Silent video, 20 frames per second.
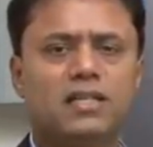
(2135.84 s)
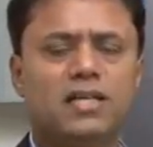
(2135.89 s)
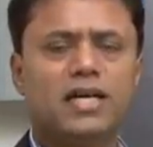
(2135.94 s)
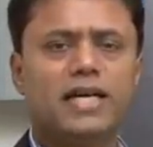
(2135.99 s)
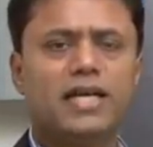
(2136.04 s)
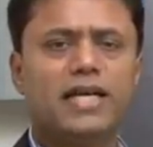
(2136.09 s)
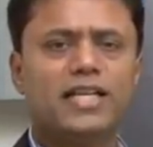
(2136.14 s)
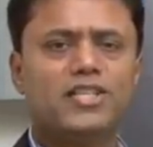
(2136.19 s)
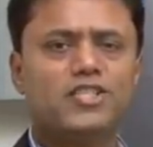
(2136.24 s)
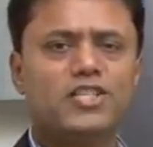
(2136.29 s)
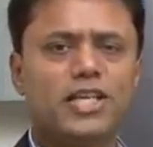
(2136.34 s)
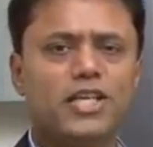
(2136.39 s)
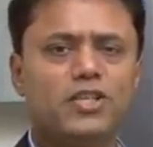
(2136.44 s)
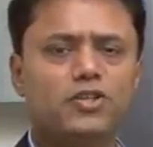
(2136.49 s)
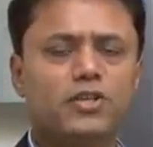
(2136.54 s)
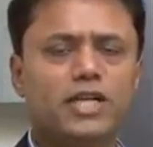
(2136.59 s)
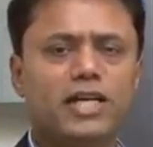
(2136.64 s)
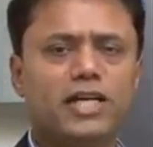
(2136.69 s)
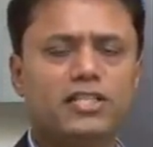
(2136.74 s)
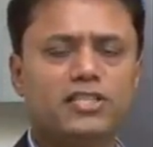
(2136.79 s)
high
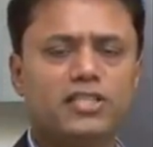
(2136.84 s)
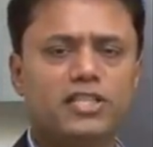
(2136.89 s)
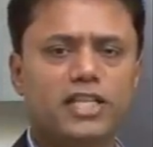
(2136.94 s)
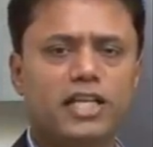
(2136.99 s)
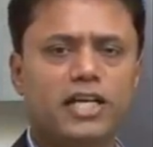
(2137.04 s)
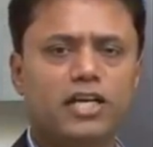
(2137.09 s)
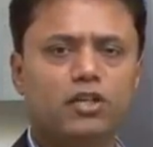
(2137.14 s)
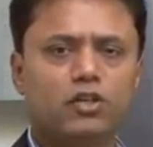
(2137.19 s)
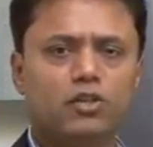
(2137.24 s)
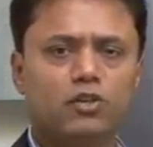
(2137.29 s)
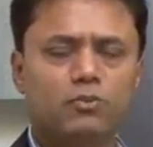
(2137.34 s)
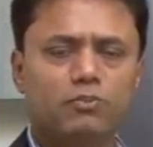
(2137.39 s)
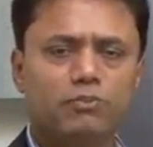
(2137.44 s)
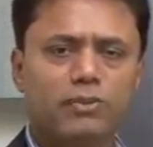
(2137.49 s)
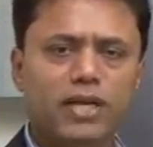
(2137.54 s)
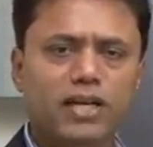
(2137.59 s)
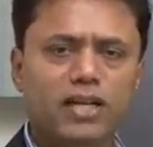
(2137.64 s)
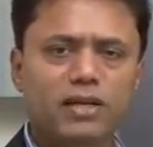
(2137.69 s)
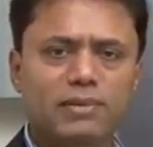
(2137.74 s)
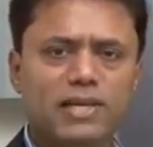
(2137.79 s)
exchange rate scenario,
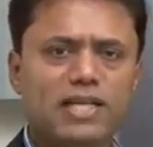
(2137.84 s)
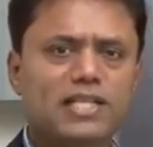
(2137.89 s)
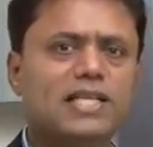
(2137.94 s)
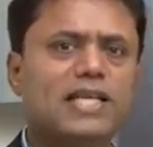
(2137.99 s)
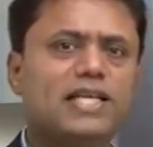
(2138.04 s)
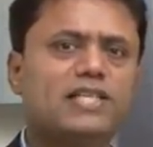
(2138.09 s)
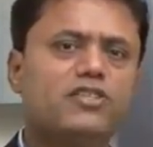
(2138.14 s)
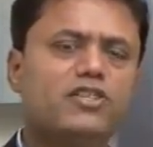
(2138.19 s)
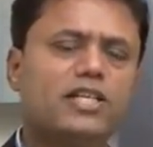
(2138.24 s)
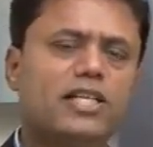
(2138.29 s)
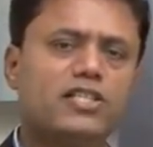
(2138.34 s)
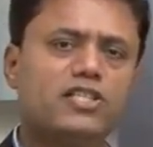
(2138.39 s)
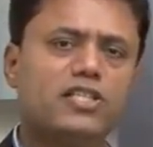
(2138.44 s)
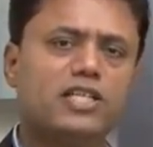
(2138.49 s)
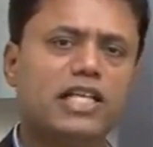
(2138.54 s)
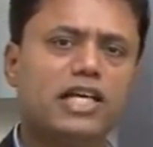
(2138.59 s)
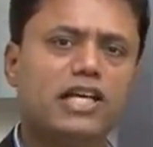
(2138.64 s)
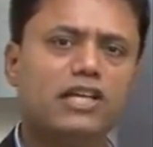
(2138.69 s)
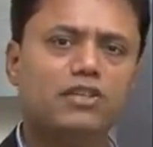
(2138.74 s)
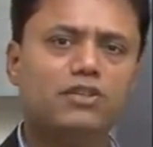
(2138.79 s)
medium exchange rate
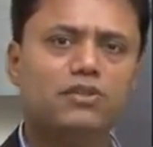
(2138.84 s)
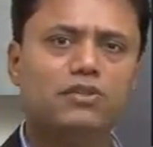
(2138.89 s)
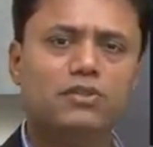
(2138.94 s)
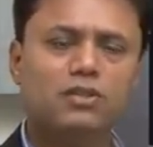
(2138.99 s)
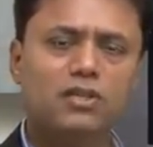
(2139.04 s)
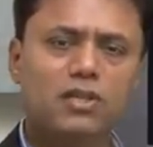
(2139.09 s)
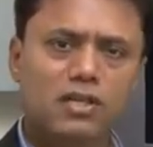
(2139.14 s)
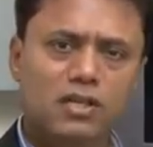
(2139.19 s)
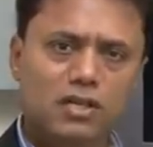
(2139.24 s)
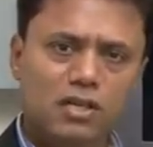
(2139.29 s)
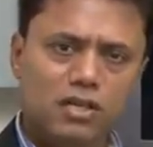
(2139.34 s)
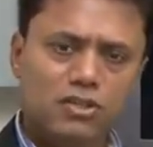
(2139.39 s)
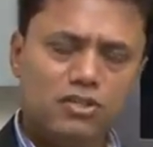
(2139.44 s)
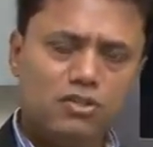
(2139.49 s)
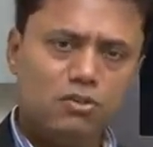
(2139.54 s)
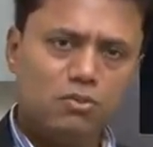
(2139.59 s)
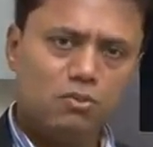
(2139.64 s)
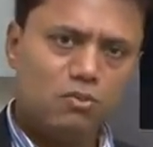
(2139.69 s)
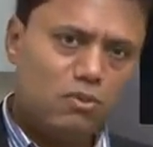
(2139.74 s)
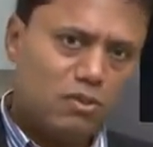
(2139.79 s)
scenario.
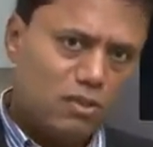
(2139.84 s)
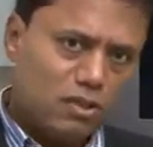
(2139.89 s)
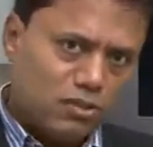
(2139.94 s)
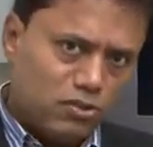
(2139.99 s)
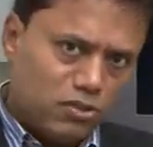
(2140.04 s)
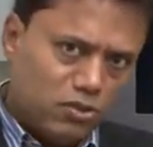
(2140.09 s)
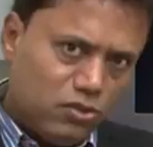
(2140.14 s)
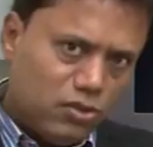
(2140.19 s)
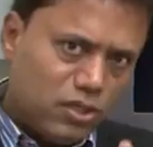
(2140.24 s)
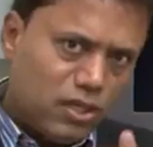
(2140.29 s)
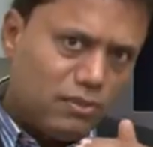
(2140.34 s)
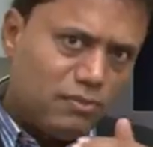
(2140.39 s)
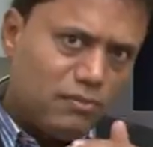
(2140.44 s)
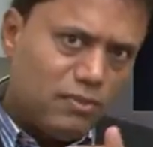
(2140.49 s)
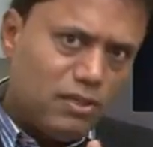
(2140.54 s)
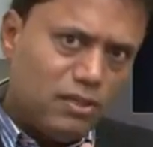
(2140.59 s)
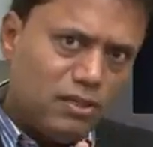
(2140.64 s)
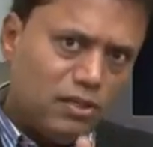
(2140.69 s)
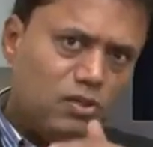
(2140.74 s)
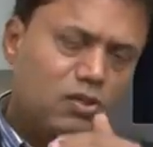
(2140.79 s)
So
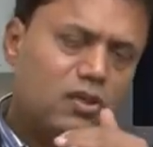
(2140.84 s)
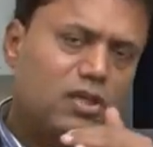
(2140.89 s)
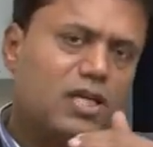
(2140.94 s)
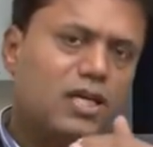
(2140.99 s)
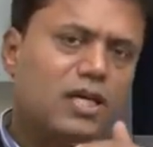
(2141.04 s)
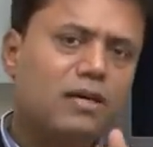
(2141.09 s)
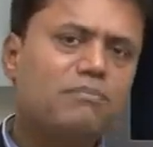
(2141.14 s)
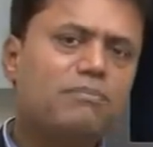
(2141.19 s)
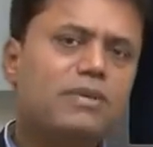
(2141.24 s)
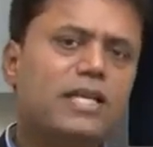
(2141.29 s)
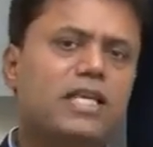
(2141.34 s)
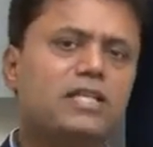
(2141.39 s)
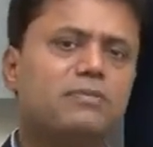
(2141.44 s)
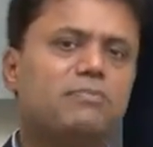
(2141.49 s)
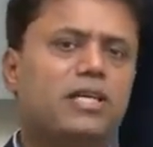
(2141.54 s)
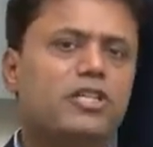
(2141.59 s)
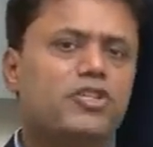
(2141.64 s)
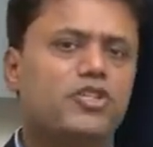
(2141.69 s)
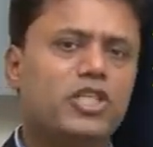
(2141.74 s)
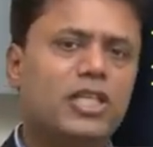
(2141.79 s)
your company's
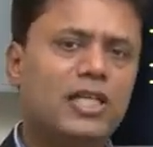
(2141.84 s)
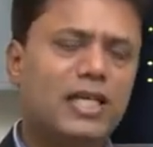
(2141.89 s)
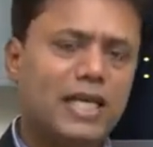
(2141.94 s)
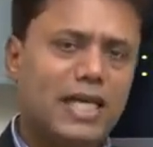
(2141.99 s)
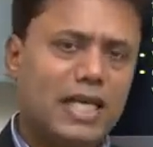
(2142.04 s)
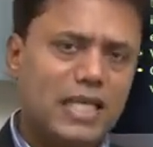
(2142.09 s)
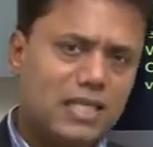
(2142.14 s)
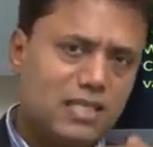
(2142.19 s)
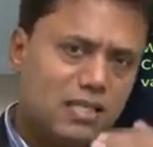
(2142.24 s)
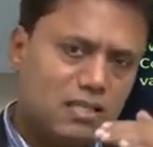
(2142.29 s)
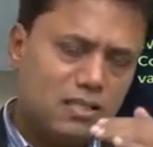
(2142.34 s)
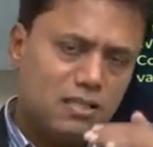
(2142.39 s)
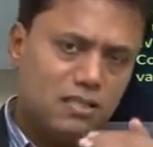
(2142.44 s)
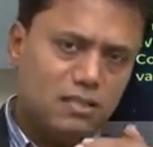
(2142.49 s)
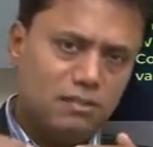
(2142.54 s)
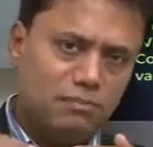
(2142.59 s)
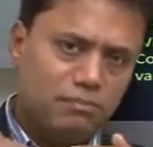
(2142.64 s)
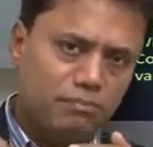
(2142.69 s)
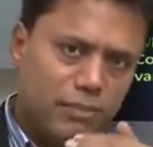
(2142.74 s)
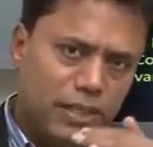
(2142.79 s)
budget gets
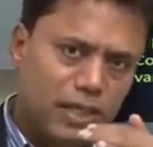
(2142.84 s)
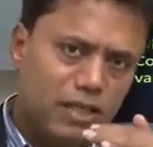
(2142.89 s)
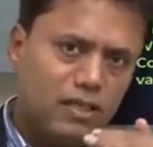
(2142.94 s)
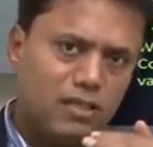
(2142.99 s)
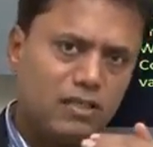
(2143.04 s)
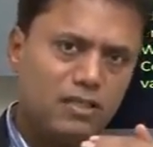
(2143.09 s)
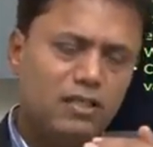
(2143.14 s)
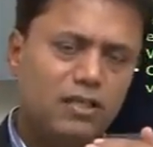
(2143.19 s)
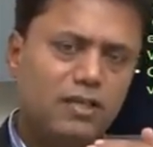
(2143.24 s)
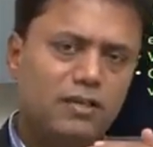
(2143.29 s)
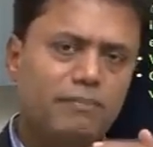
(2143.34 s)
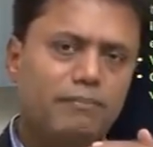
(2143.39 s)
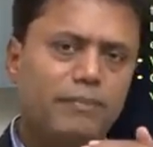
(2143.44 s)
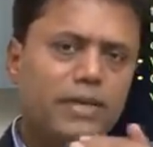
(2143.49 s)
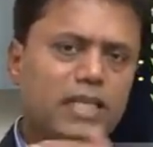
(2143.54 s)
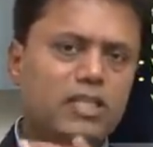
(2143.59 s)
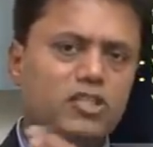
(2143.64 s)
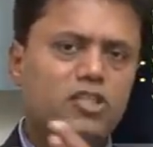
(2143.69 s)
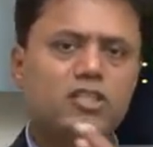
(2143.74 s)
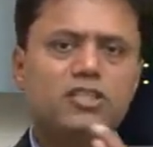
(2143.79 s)
built
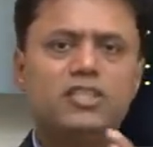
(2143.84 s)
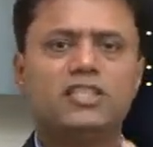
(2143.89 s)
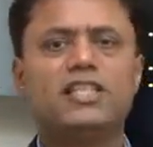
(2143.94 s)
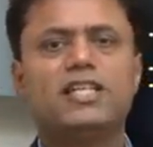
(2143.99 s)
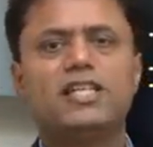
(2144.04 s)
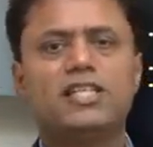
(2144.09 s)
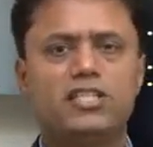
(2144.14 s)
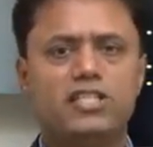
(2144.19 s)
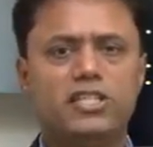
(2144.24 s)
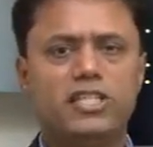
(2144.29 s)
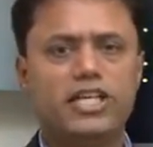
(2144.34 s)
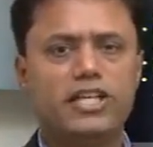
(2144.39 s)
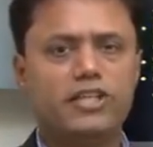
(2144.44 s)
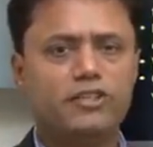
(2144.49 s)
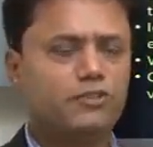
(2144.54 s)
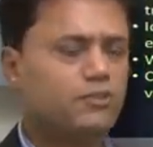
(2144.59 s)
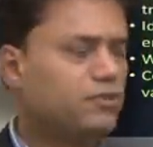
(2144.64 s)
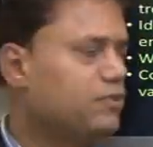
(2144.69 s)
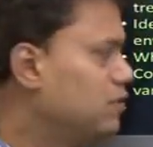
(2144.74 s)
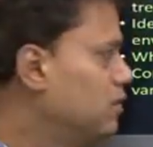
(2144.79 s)
based on certain
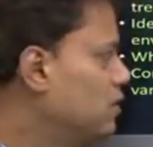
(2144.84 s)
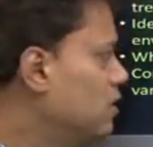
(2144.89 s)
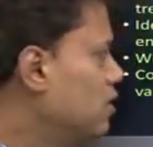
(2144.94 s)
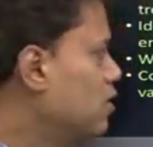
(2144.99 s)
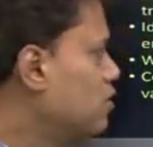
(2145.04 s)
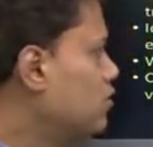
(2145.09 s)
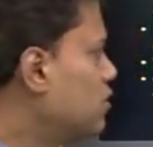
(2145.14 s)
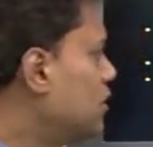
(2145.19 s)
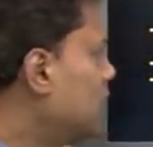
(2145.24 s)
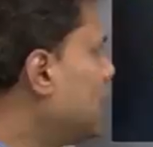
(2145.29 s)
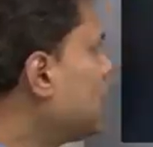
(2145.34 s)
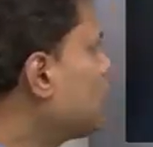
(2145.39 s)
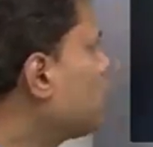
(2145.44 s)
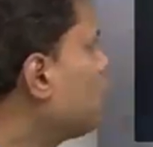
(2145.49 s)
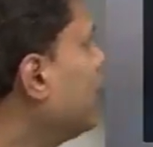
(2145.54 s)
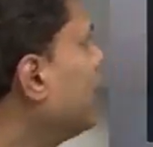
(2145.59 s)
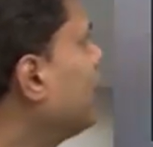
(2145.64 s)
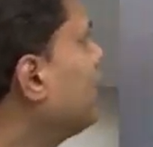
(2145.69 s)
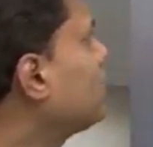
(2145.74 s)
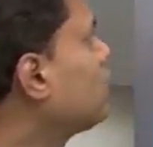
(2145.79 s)
scenarios. So that's
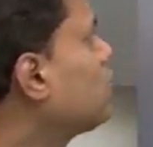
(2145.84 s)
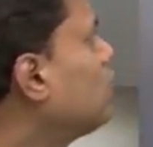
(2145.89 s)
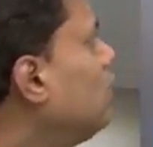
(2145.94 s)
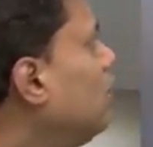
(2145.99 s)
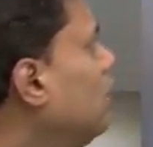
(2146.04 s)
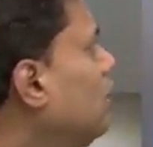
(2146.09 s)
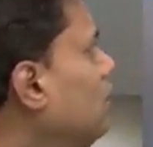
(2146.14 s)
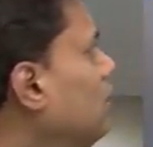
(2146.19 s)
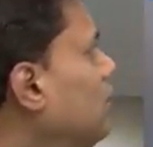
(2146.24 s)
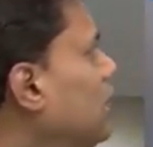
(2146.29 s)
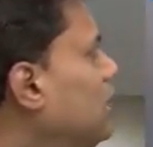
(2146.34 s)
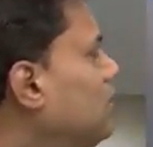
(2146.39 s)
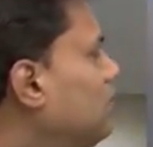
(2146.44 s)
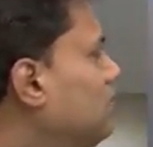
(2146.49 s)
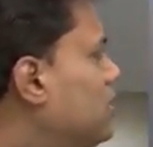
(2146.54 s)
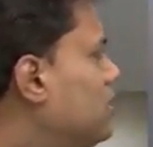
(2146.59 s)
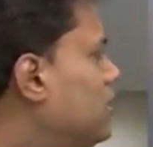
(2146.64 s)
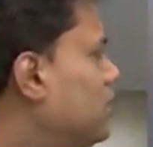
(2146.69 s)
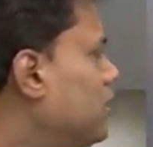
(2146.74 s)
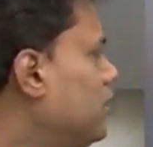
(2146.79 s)
why it's called
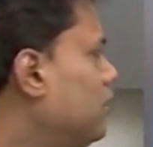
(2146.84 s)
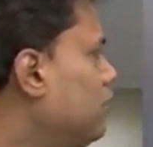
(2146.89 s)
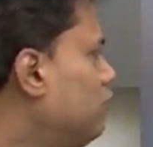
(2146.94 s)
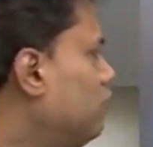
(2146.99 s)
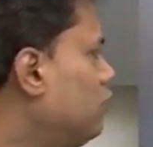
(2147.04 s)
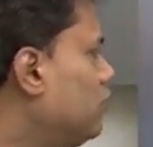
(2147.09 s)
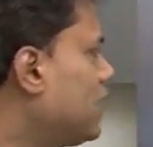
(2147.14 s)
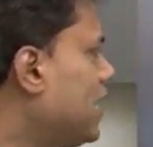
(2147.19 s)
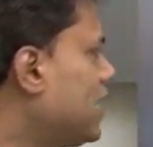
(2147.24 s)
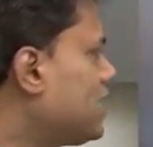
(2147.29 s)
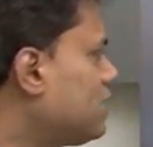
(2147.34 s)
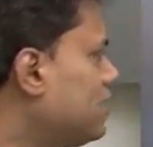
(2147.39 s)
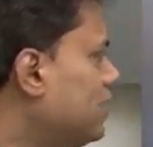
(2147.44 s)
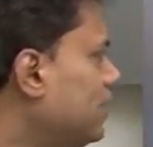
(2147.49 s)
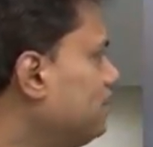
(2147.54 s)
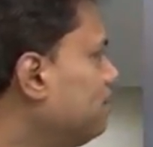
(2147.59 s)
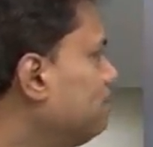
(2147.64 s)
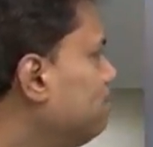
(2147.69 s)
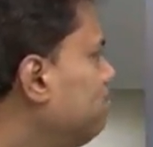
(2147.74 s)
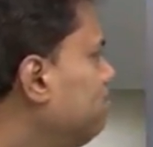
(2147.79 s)
multiple scenario
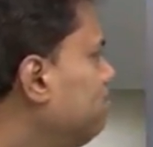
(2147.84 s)
forecasting.